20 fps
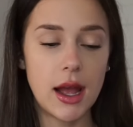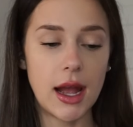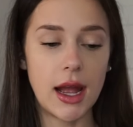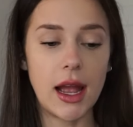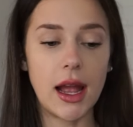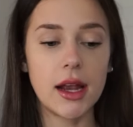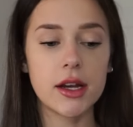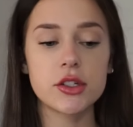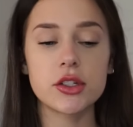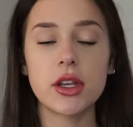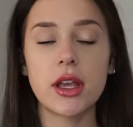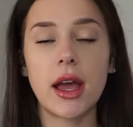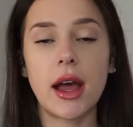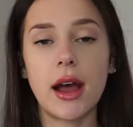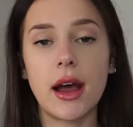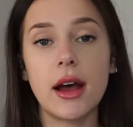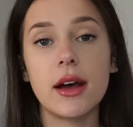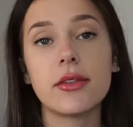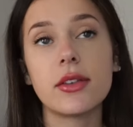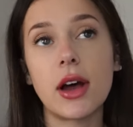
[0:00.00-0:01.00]
I actually
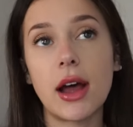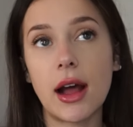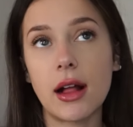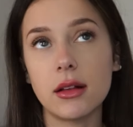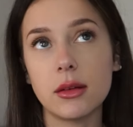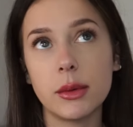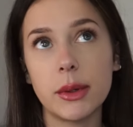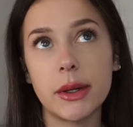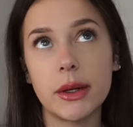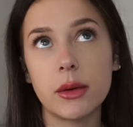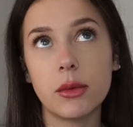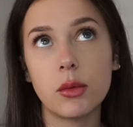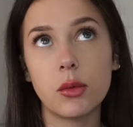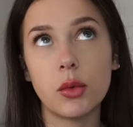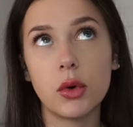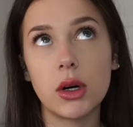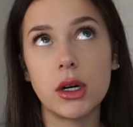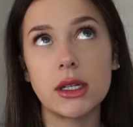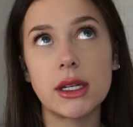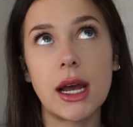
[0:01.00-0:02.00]
have a Halloween
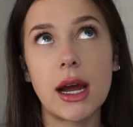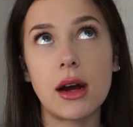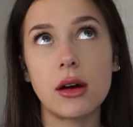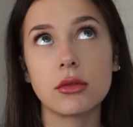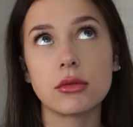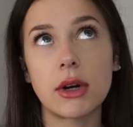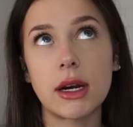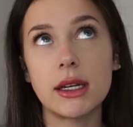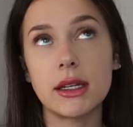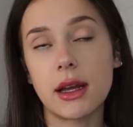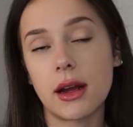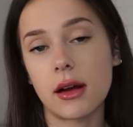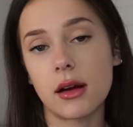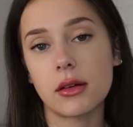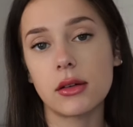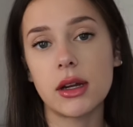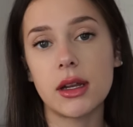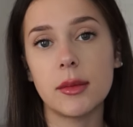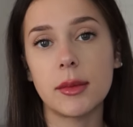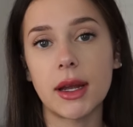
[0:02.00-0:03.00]
one out right
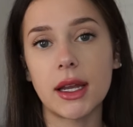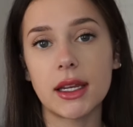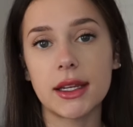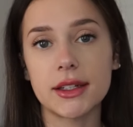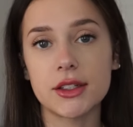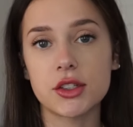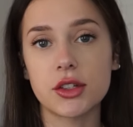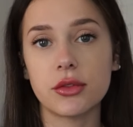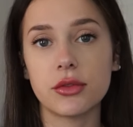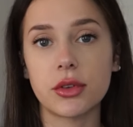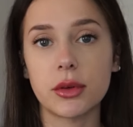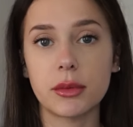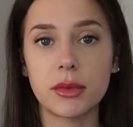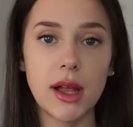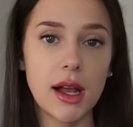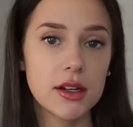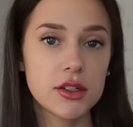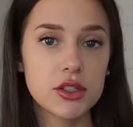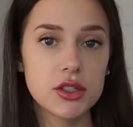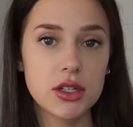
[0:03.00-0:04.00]
now in my kitchen from
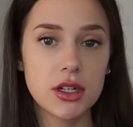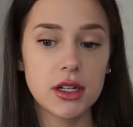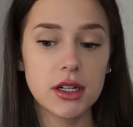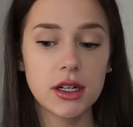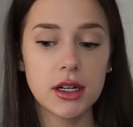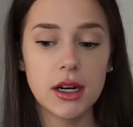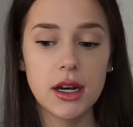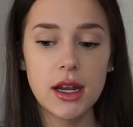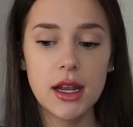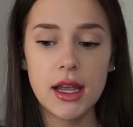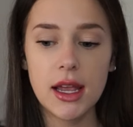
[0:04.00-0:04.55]
last year,